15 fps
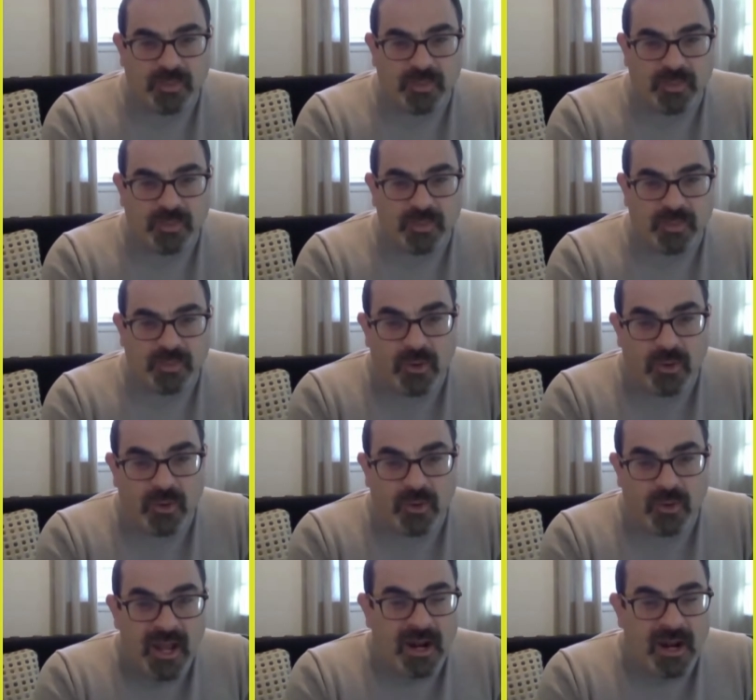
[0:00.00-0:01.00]
But I, you
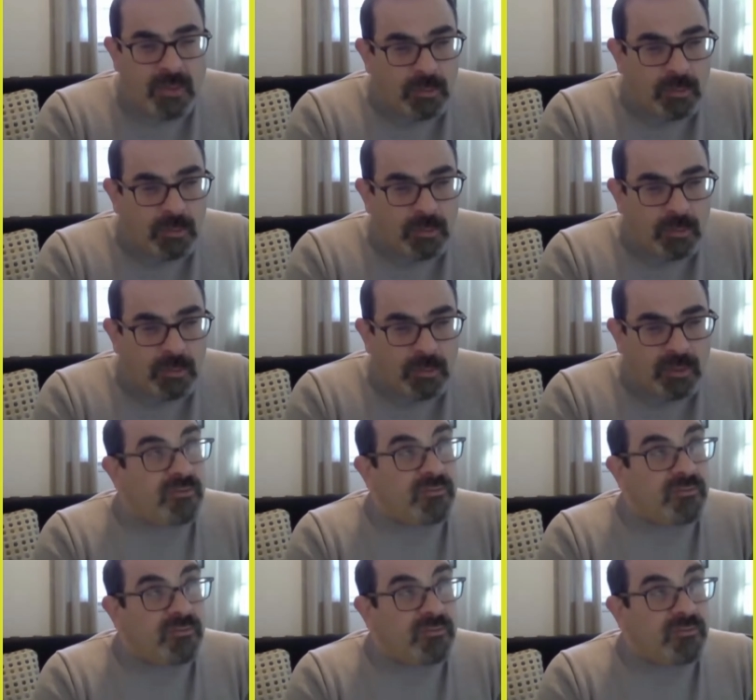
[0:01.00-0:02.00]
know, and I remember
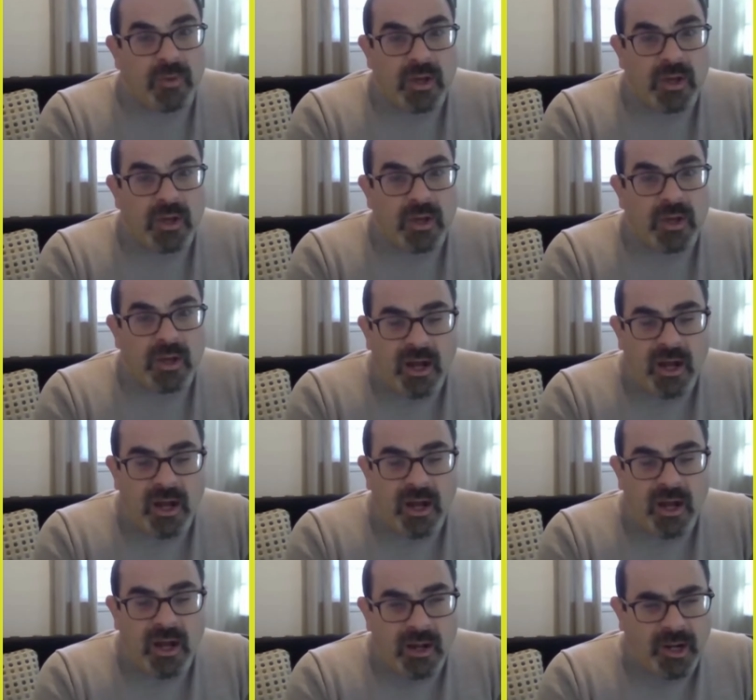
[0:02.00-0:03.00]
someone from
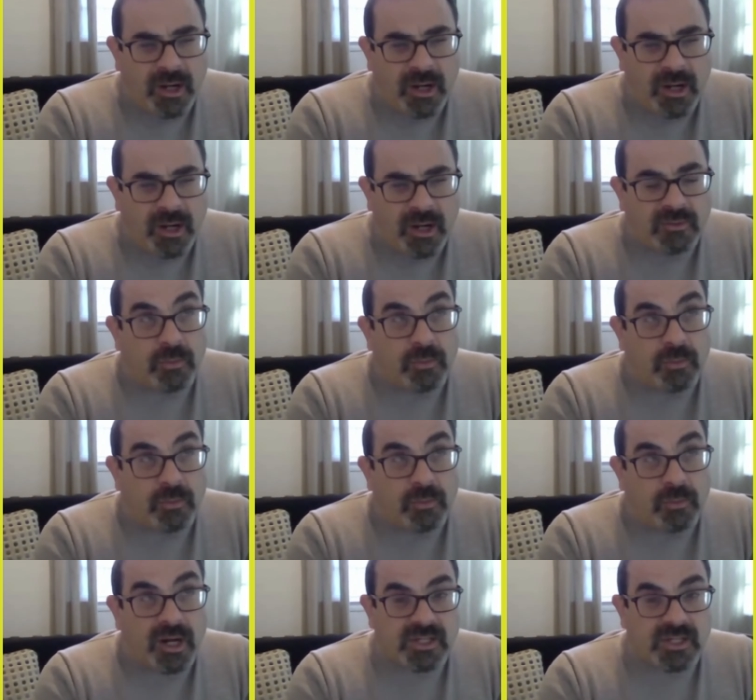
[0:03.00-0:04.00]
I, I brought
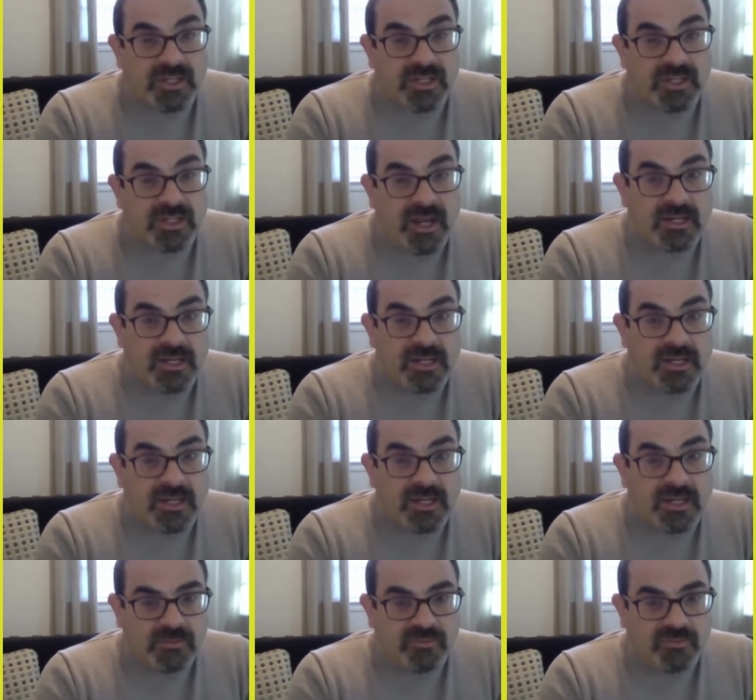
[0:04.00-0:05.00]
into a project I
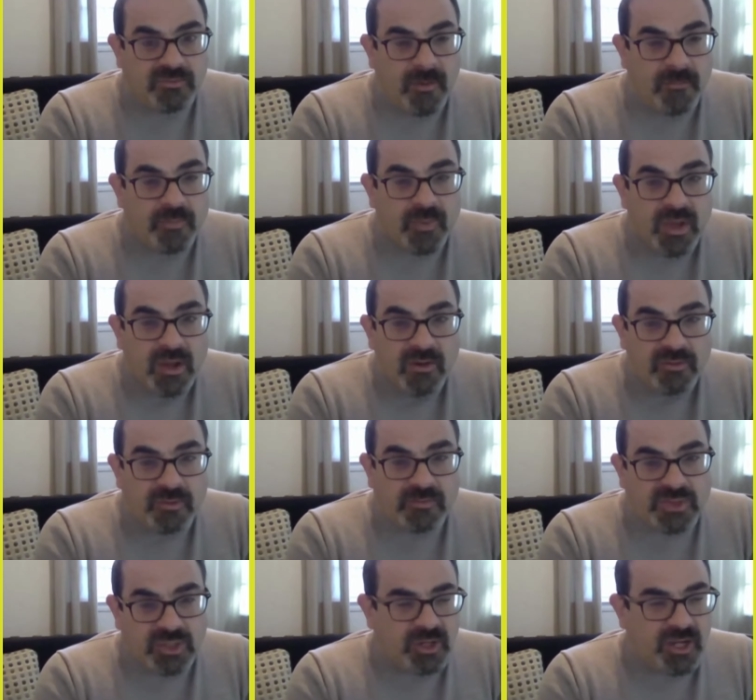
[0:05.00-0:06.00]
had in Egypt
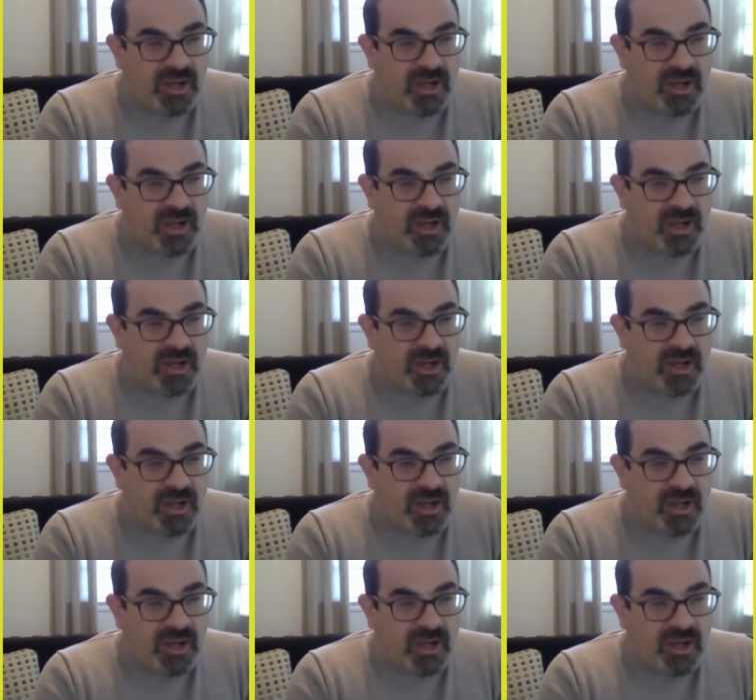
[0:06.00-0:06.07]
um,